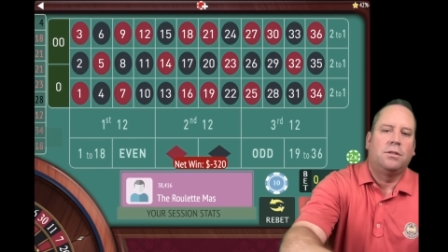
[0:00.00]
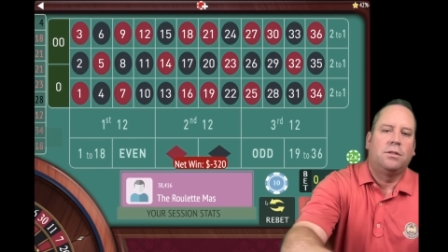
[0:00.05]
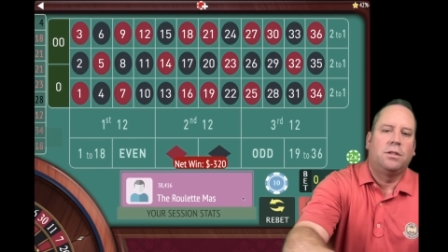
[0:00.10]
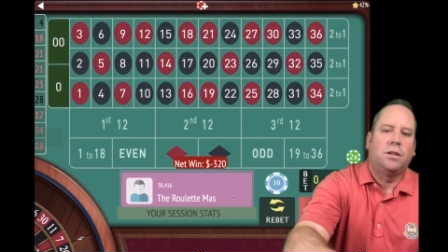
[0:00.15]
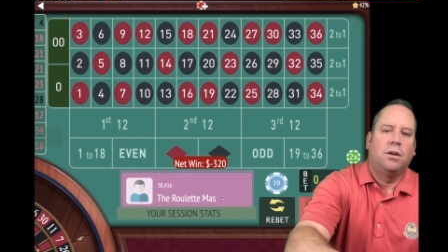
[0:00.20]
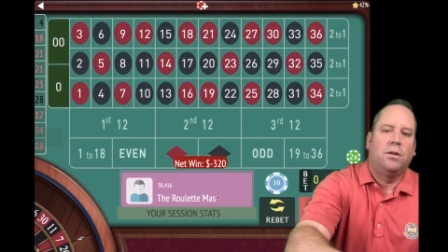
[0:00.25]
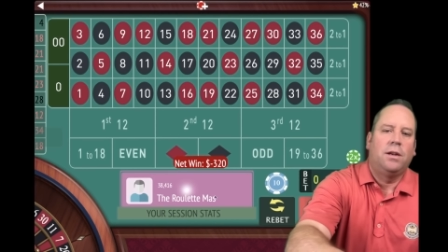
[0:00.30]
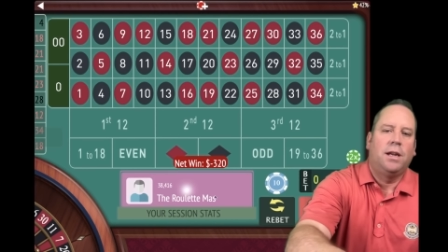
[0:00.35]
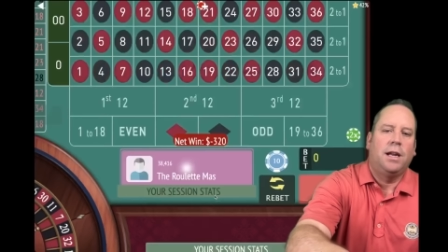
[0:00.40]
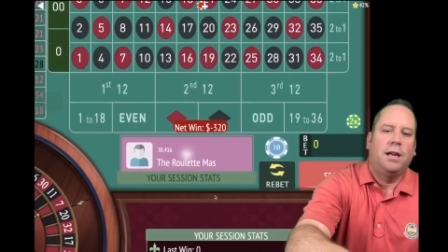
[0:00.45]

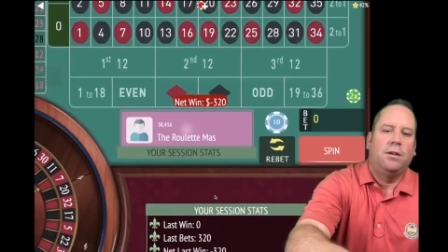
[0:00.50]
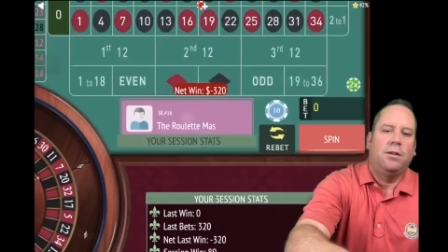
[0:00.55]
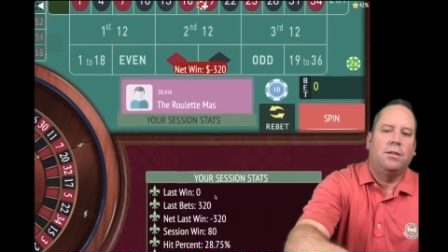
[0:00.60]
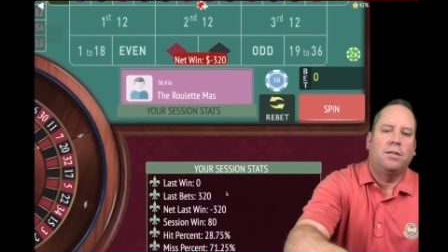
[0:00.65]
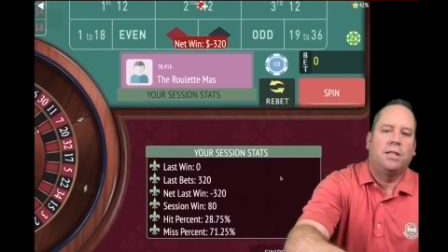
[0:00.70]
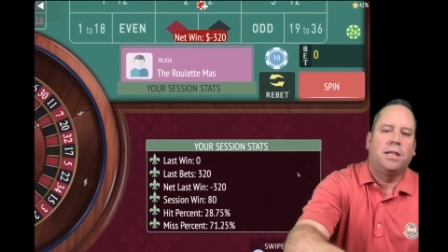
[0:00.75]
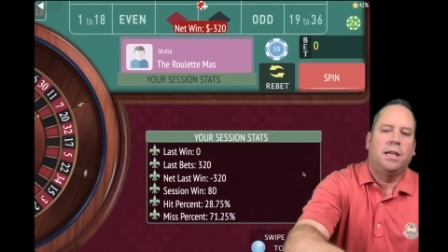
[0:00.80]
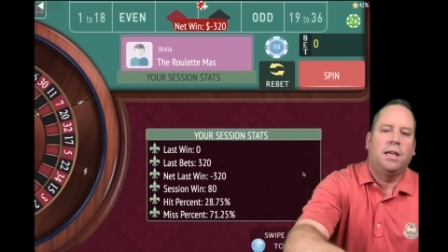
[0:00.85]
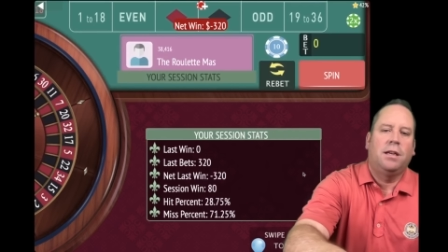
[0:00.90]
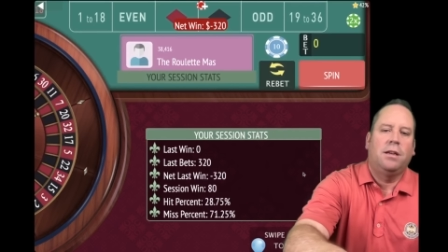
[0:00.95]
So now you're
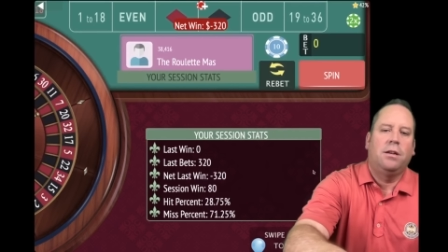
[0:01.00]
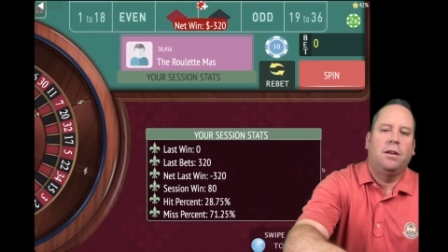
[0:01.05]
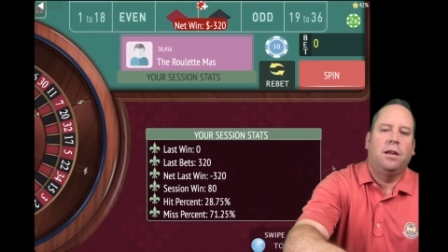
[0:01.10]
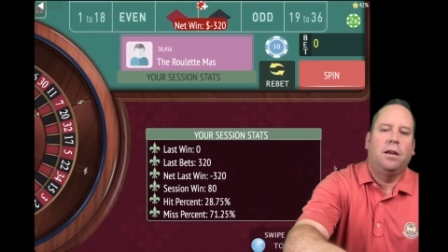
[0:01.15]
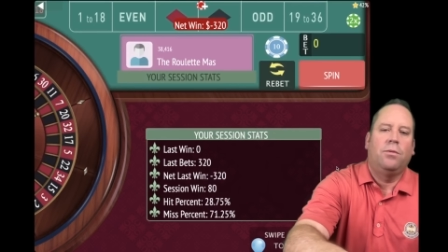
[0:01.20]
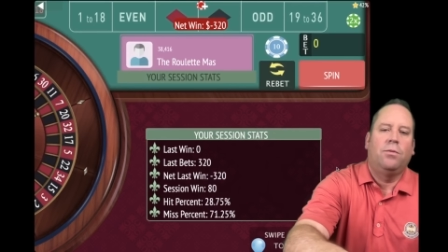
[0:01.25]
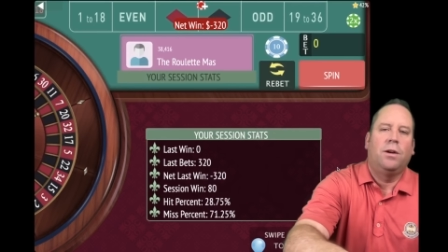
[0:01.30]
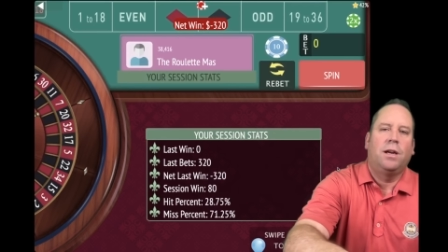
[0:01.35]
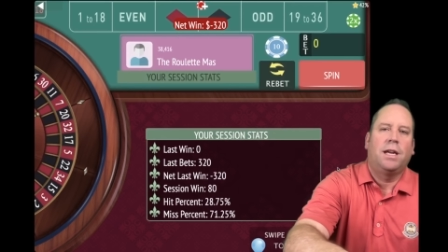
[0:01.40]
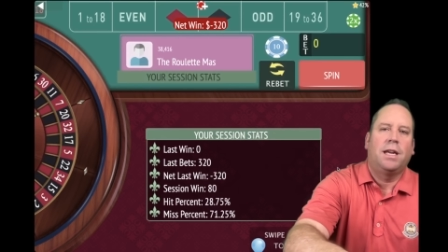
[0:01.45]
seeing
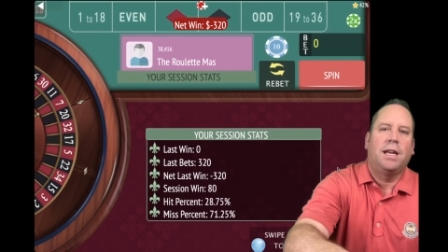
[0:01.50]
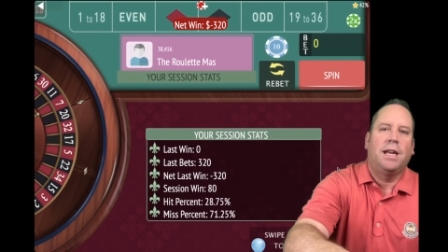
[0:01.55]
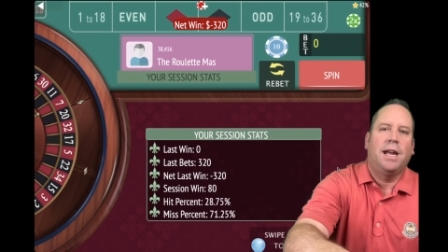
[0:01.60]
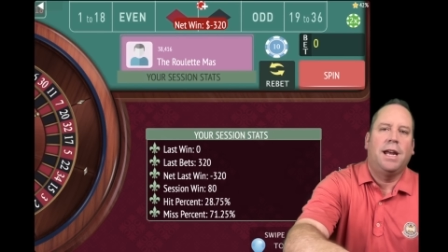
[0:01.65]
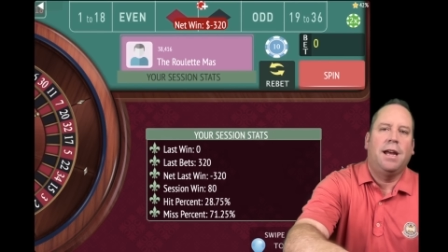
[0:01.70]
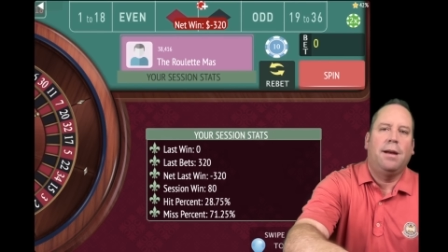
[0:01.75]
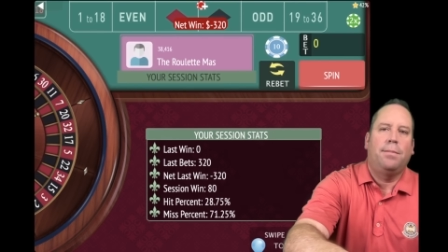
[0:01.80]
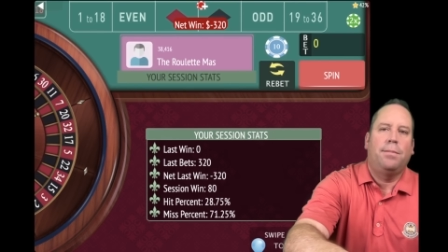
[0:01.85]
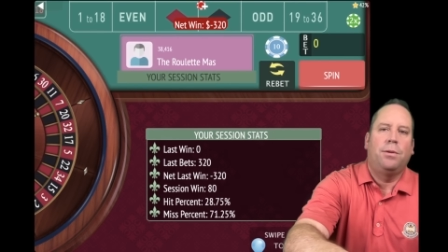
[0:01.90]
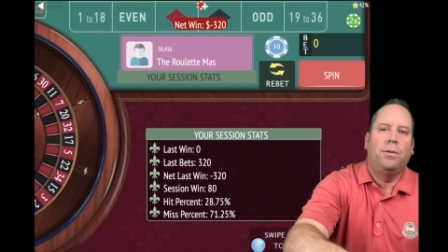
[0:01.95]
uh, what can
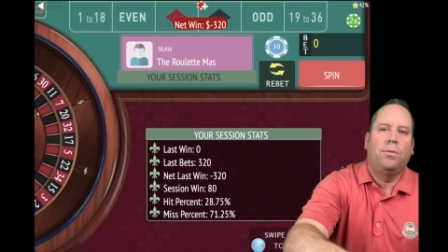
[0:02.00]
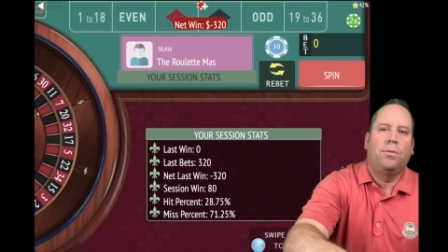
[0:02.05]
happen.